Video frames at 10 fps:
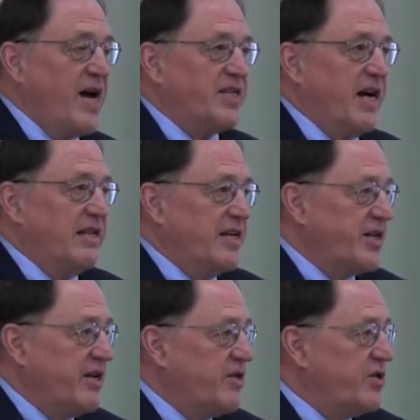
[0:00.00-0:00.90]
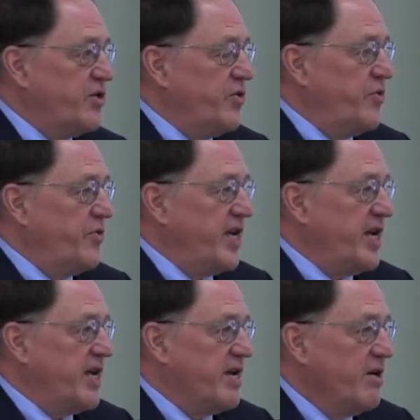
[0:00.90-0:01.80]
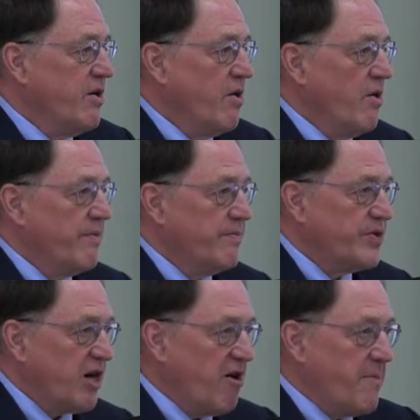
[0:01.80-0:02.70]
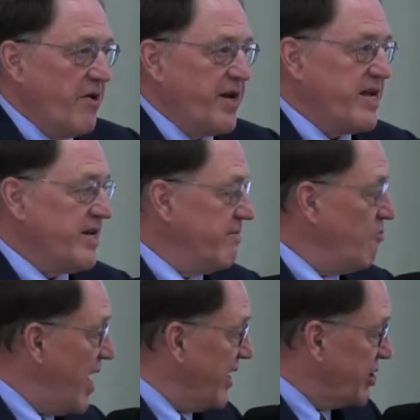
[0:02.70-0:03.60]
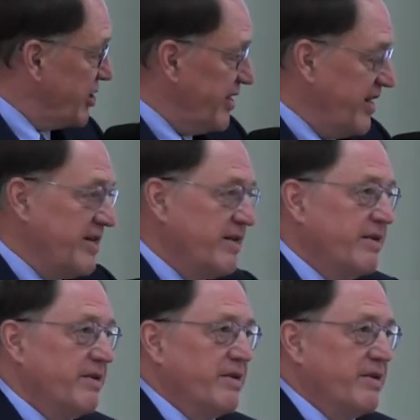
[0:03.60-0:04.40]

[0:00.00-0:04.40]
as I listen to the ceremony and watch the